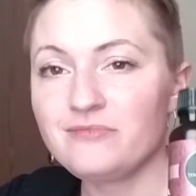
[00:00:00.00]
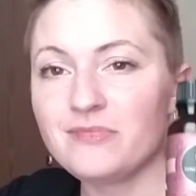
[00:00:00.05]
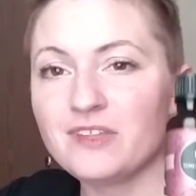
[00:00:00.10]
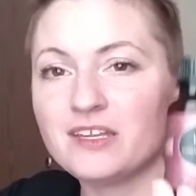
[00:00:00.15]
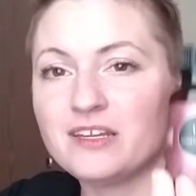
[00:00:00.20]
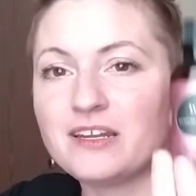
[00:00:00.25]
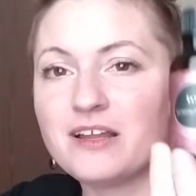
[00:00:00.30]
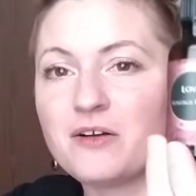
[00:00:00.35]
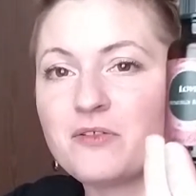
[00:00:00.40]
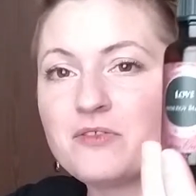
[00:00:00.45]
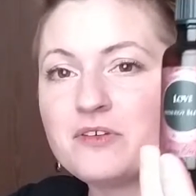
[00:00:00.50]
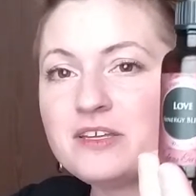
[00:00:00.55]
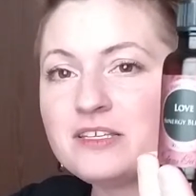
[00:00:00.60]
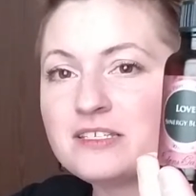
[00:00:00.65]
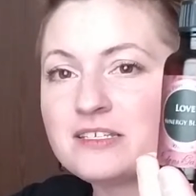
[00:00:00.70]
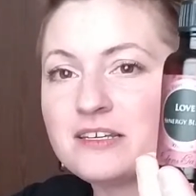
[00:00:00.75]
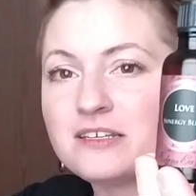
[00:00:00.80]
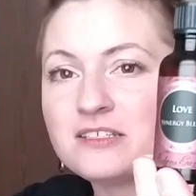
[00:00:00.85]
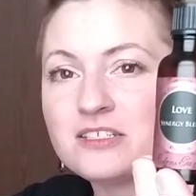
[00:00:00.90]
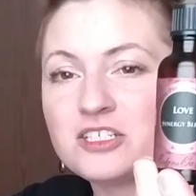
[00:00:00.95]
Now this
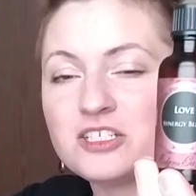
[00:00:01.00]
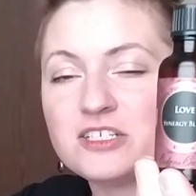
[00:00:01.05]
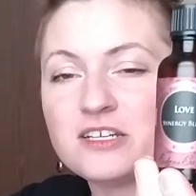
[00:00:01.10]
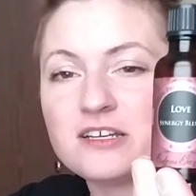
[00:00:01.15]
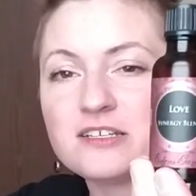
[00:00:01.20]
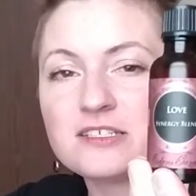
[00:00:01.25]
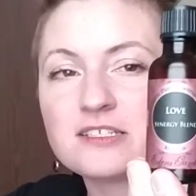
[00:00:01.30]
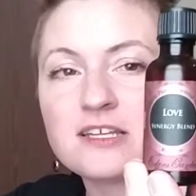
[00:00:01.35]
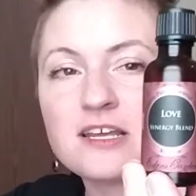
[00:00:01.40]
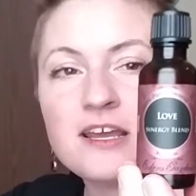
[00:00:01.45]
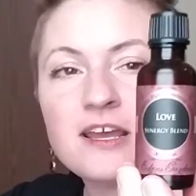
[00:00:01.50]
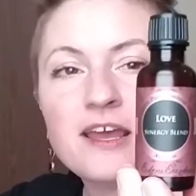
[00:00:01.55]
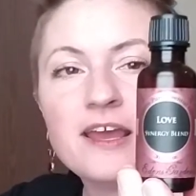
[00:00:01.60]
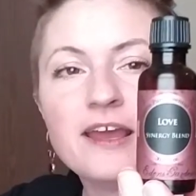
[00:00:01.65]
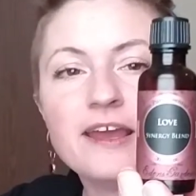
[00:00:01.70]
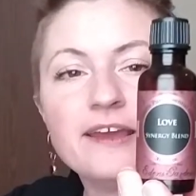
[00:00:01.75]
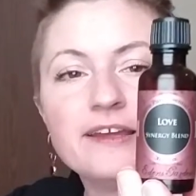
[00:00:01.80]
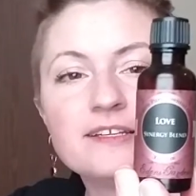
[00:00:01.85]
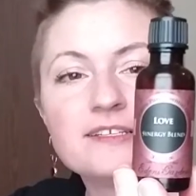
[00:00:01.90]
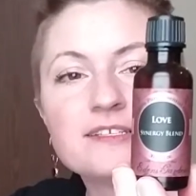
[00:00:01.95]
is just,
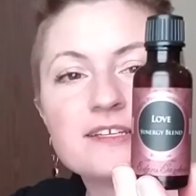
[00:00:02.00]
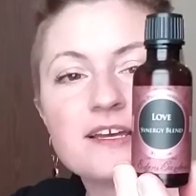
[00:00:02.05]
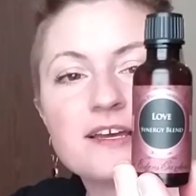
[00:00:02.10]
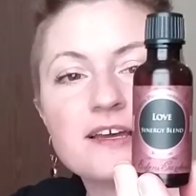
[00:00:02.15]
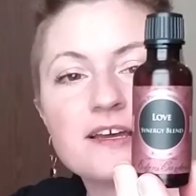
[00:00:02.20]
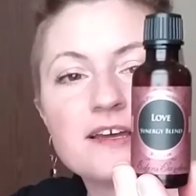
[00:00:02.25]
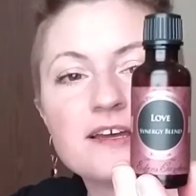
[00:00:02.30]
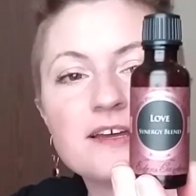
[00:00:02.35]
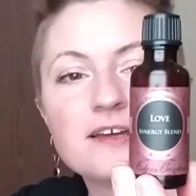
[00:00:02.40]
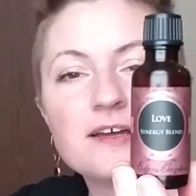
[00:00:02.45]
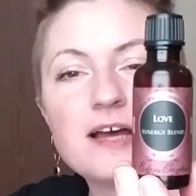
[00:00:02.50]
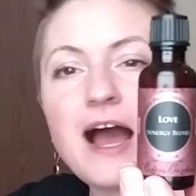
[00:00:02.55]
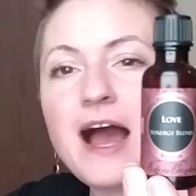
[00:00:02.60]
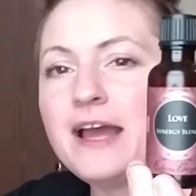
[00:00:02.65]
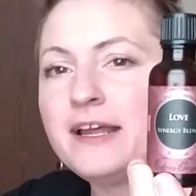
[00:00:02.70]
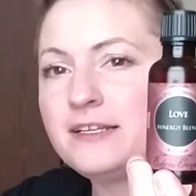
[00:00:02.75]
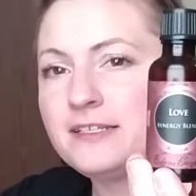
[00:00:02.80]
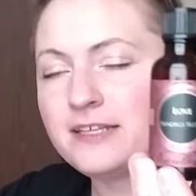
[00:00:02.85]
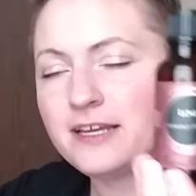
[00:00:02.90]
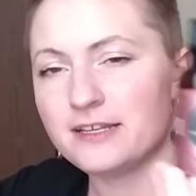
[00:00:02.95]

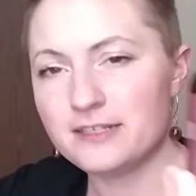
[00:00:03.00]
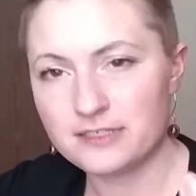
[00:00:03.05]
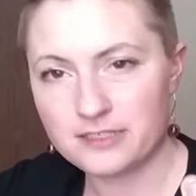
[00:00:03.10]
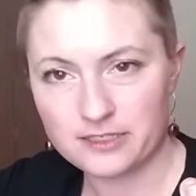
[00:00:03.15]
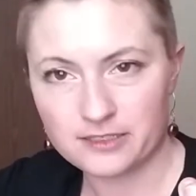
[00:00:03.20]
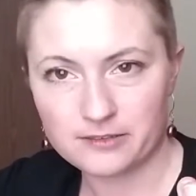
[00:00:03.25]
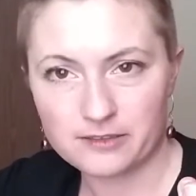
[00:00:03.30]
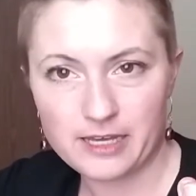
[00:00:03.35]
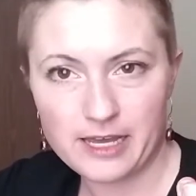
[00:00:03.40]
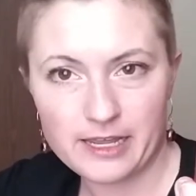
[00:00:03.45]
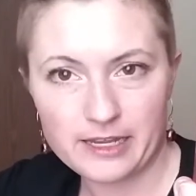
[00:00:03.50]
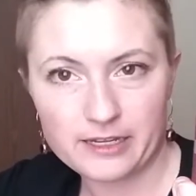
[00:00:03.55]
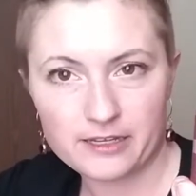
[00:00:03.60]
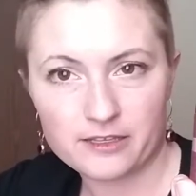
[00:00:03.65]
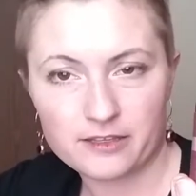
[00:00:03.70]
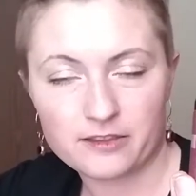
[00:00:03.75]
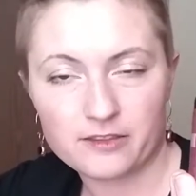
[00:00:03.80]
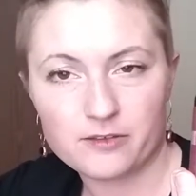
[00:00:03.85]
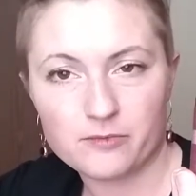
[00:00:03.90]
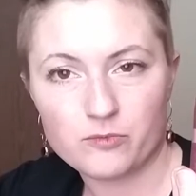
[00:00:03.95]
I tend to like
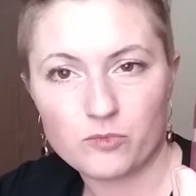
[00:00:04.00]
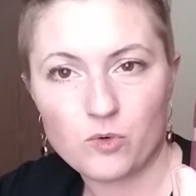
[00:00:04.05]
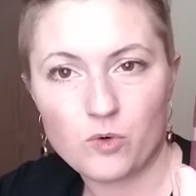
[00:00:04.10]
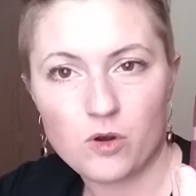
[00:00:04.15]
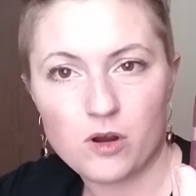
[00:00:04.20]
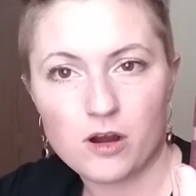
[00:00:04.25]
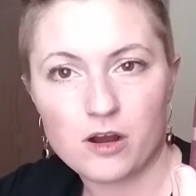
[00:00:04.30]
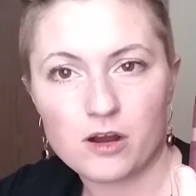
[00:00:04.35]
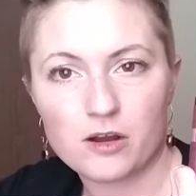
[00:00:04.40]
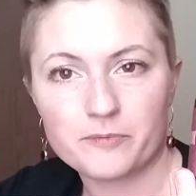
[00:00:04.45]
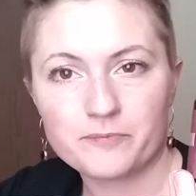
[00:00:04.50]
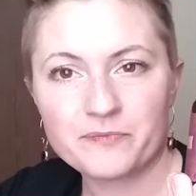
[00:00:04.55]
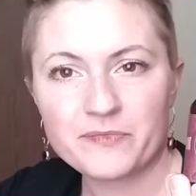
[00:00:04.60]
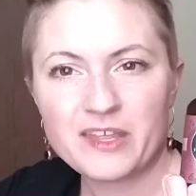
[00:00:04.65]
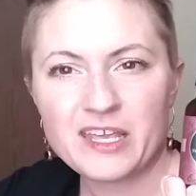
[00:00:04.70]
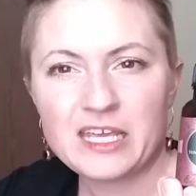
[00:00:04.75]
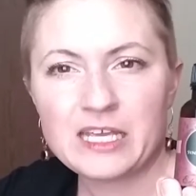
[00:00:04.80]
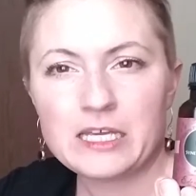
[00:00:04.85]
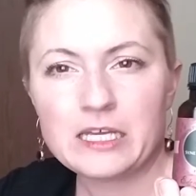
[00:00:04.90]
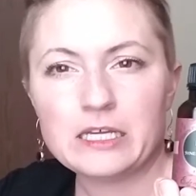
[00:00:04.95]
the more
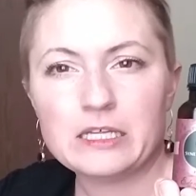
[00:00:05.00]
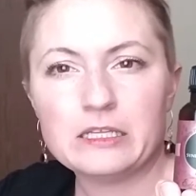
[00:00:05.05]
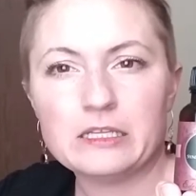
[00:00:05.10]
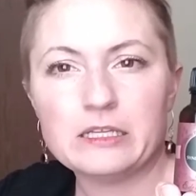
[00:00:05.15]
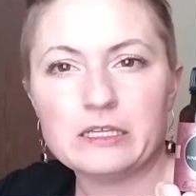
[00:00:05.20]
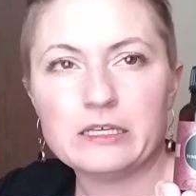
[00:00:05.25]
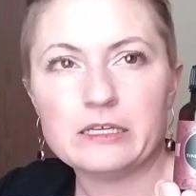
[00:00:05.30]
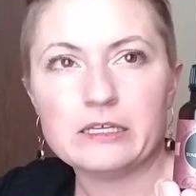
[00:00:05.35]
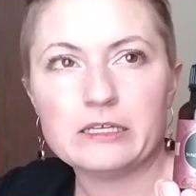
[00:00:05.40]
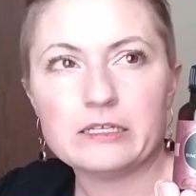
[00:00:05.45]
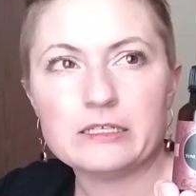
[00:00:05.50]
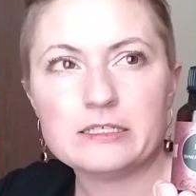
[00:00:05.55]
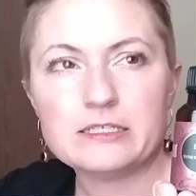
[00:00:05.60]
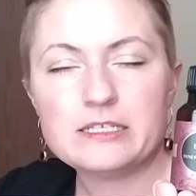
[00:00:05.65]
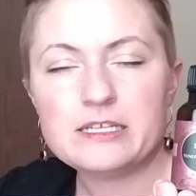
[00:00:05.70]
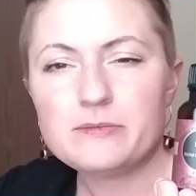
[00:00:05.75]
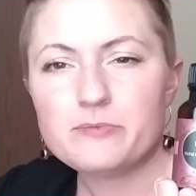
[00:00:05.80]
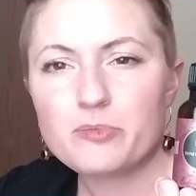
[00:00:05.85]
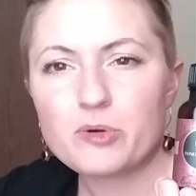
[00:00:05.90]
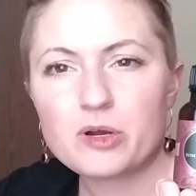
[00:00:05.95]
the
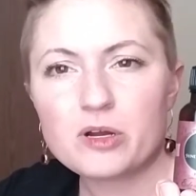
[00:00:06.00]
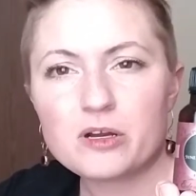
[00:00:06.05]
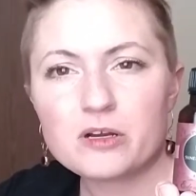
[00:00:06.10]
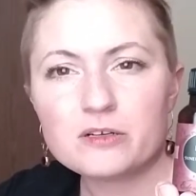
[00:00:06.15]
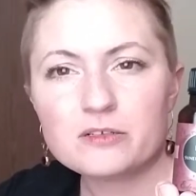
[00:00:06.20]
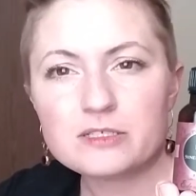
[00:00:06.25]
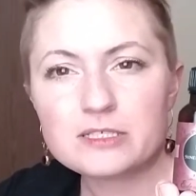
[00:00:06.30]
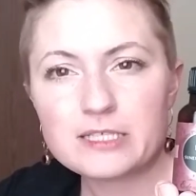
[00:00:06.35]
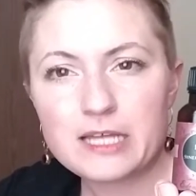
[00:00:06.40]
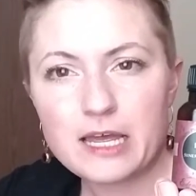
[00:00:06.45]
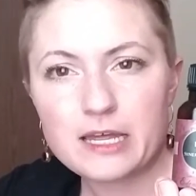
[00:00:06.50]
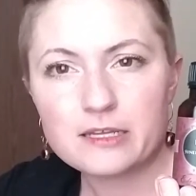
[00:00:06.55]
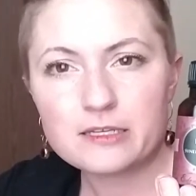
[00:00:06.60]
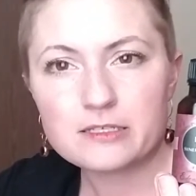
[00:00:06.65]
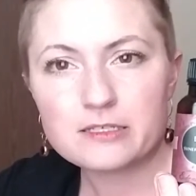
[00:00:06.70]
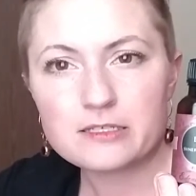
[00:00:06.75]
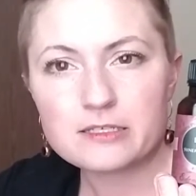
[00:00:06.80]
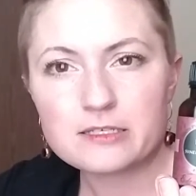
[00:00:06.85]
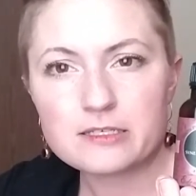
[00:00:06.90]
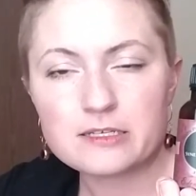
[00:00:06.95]
deeper
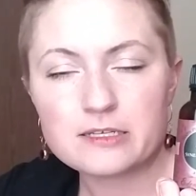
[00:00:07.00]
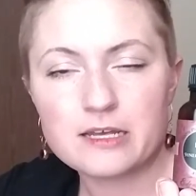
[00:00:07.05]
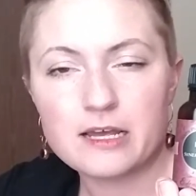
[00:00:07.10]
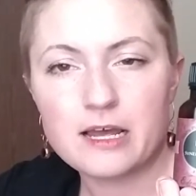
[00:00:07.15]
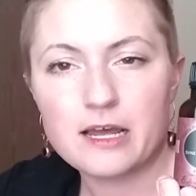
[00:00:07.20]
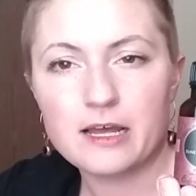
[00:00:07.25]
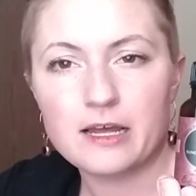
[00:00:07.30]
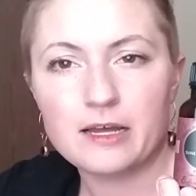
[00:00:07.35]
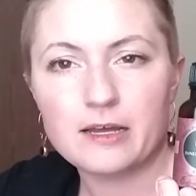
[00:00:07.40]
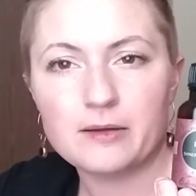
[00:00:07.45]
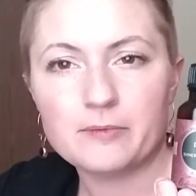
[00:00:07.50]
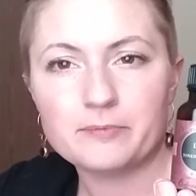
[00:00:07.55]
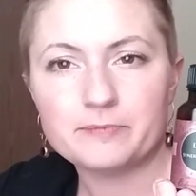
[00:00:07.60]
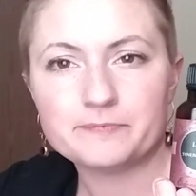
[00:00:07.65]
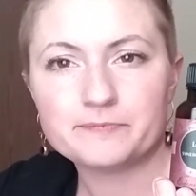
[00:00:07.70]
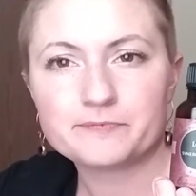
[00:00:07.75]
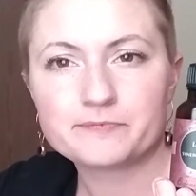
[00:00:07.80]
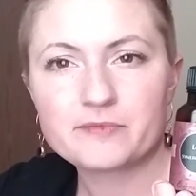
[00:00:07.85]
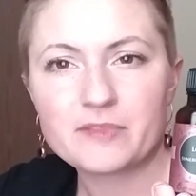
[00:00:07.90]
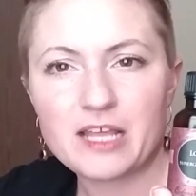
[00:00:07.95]
scents.
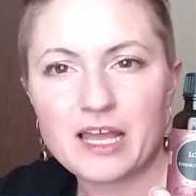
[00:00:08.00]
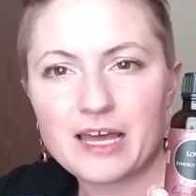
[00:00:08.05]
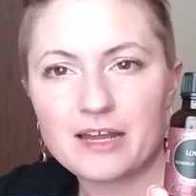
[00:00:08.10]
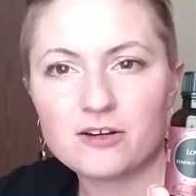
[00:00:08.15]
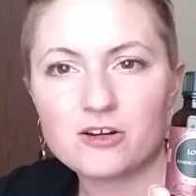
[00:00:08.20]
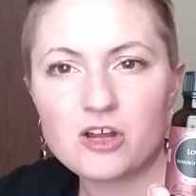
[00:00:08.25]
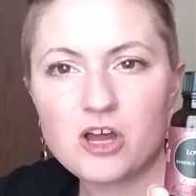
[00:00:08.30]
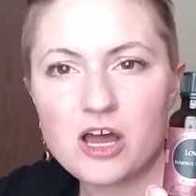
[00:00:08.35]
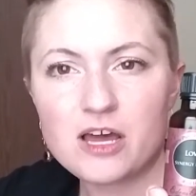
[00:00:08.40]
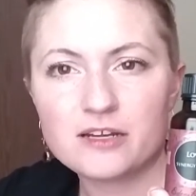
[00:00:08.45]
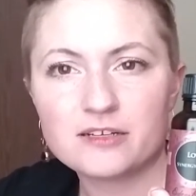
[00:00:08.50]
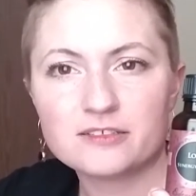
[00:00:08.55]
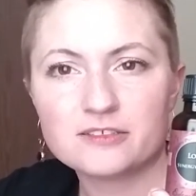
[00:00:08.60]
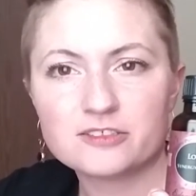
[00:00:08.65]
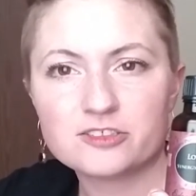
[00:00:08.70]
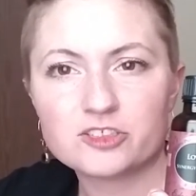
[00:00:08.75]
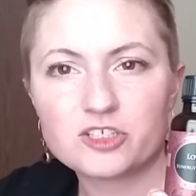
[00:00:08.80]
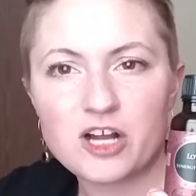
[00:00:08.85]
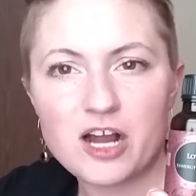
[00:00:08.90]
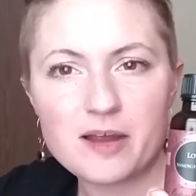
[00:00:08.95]
I don't know how to
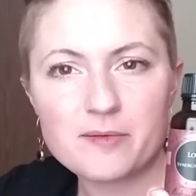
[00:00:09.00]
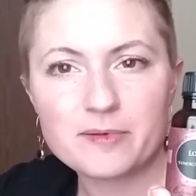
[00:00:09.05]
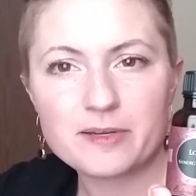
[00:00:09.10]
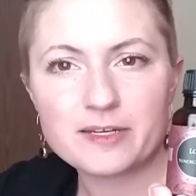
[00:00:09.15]
describe it